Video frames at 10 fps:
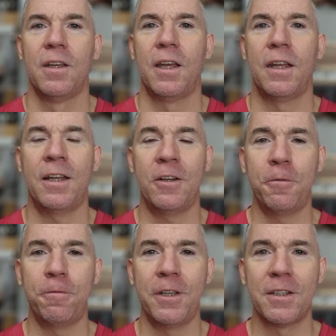And other
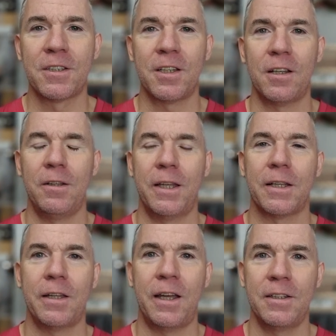things
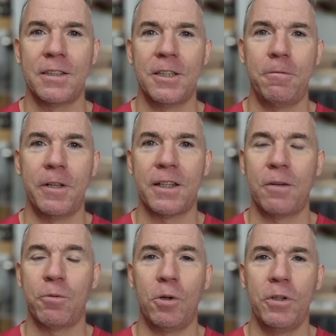like lead and stuff like
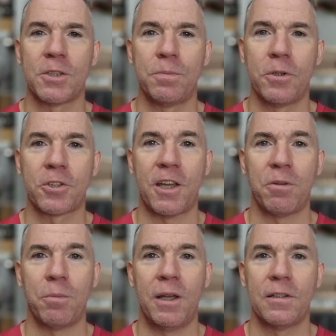that, we're all exposed to
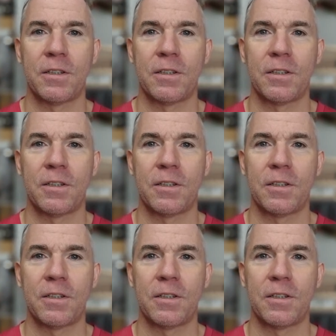heavy metals.